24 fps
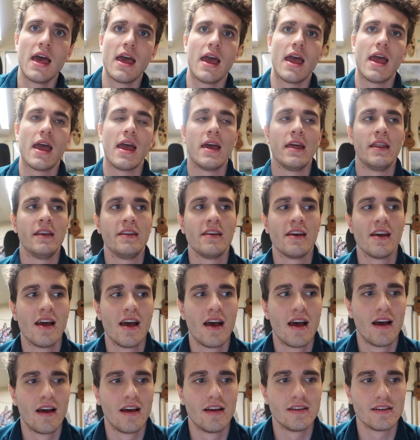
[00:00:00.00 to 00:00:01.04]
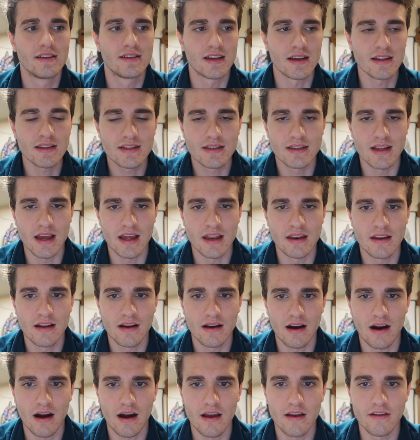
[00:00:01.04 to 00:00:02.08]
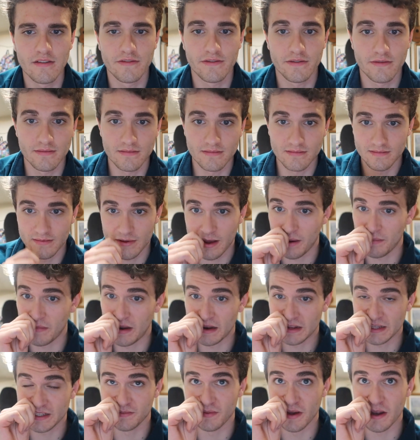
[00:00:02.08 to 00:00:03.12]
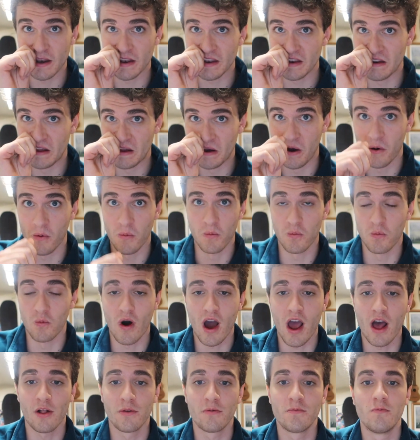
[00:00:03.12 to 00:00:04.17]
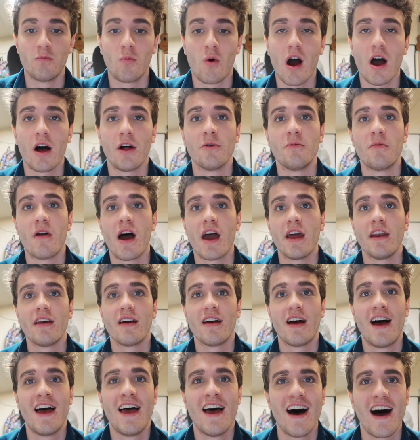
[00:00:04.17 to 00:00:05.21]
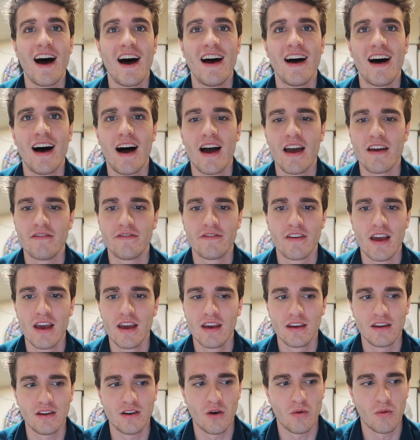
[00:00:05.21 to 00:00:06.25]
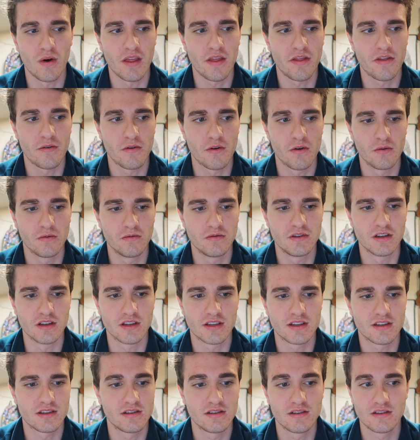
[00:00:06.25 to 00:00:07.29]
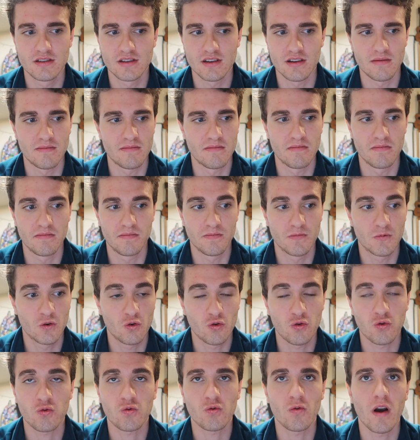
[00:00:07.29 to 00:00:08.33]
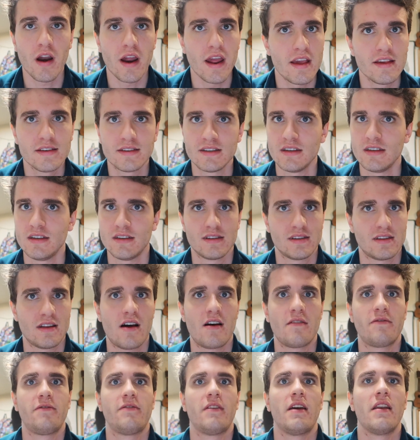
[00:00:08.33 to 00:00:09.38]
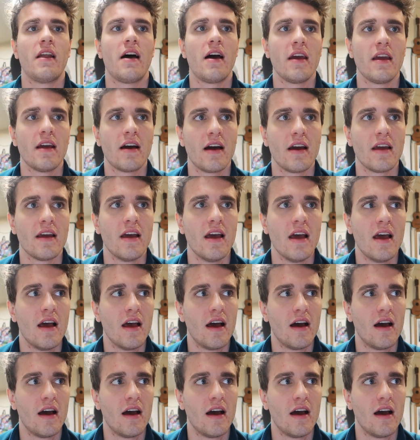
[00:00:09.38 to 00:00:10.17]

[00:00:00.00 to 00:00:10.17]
And since then, I mean, it's been a wild ride. I've, you know, went through just some crazy stuff, and